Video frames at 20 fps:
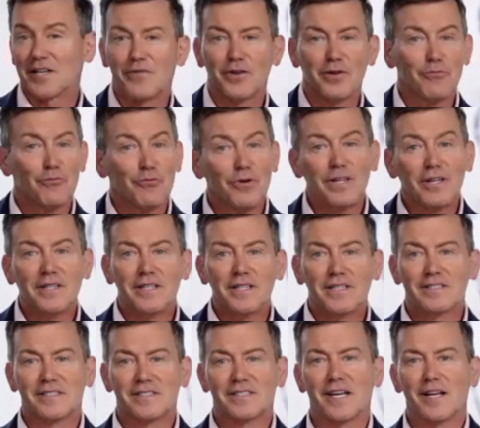really
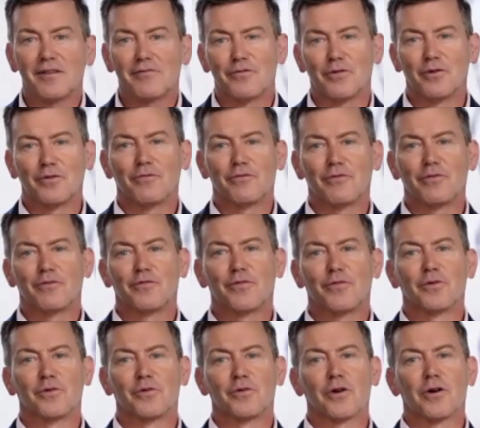insightful
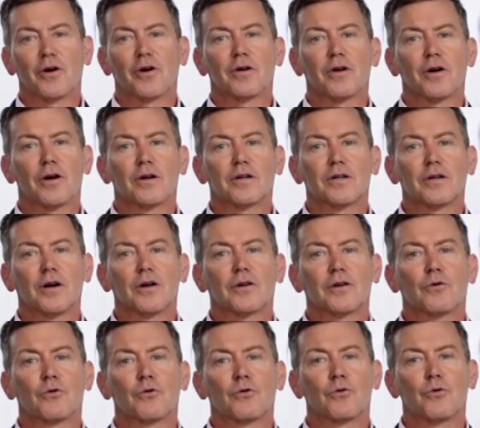
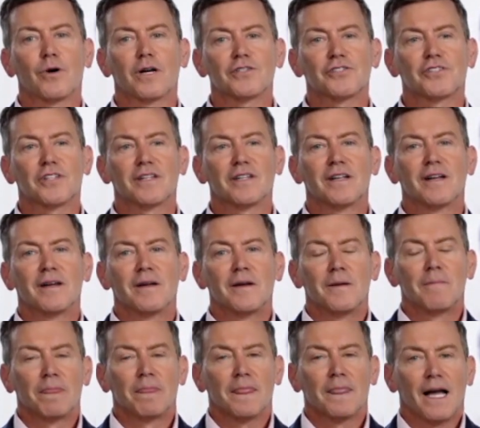question.
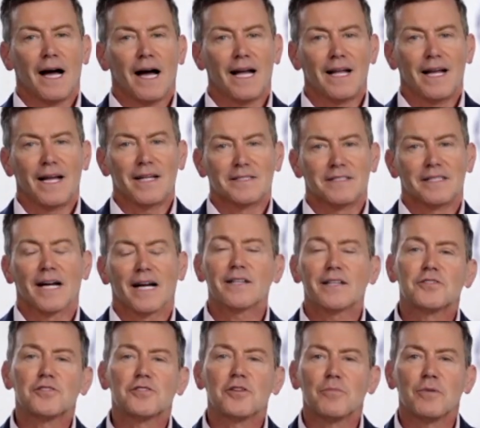It's not
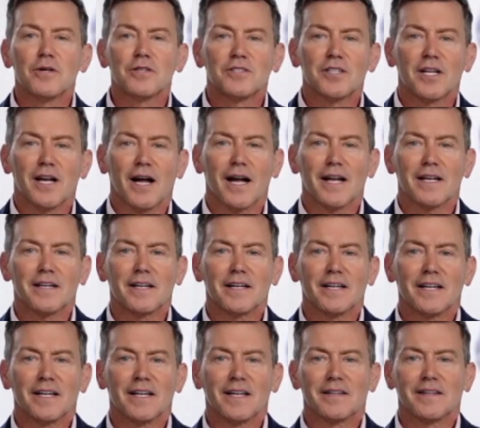so much that I can
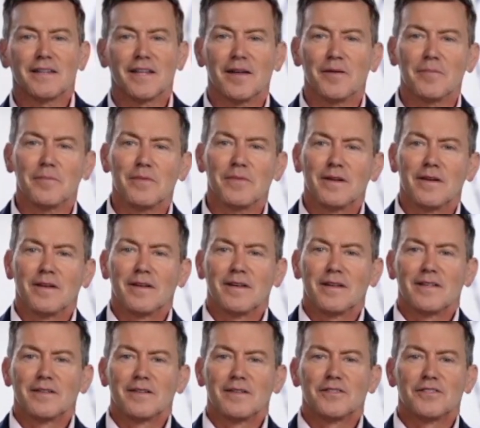get them
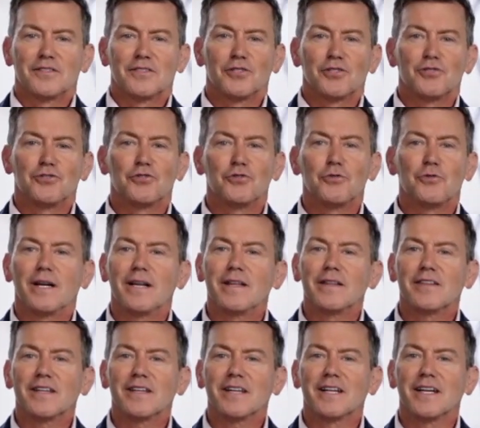to do
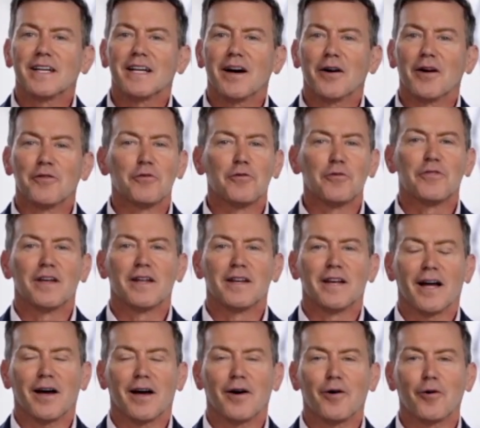anything other than
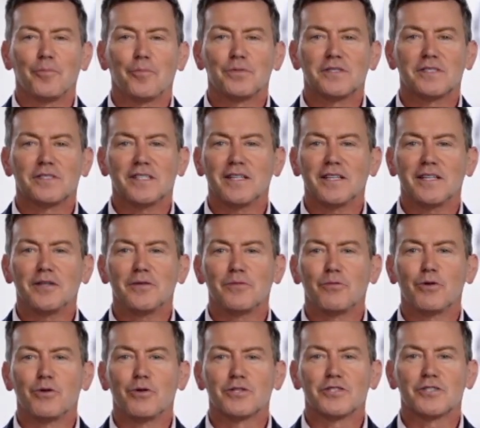help see
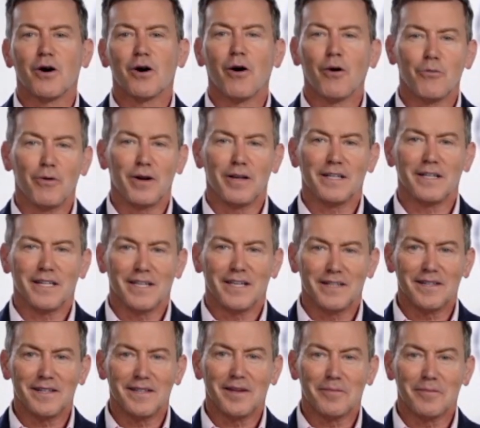what's already in
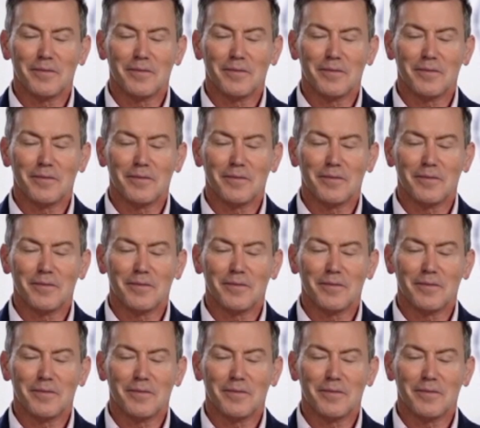them.